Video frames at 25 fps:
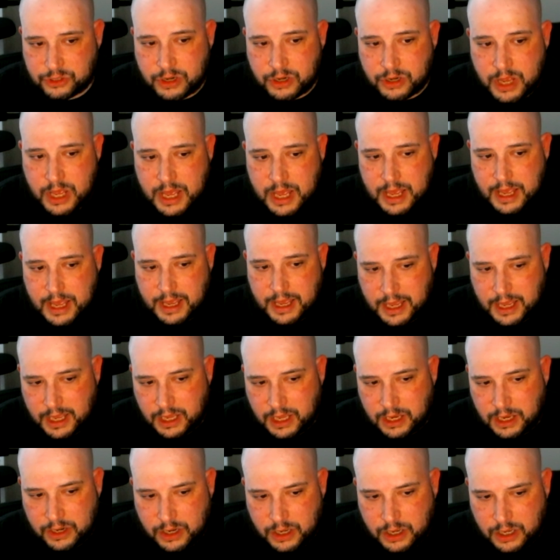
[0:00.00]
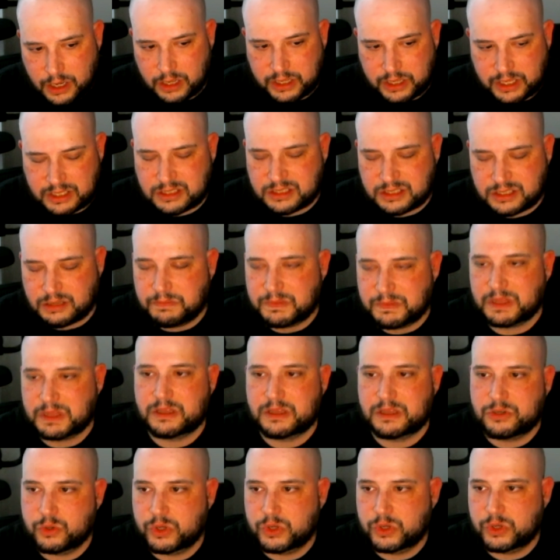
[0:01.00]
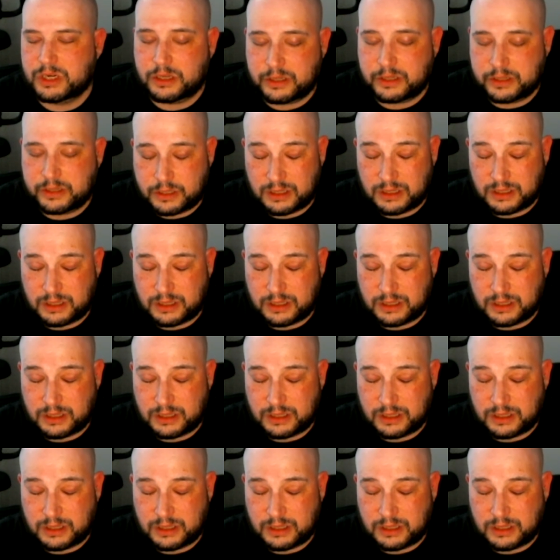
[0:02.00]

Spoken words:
and it's something that you can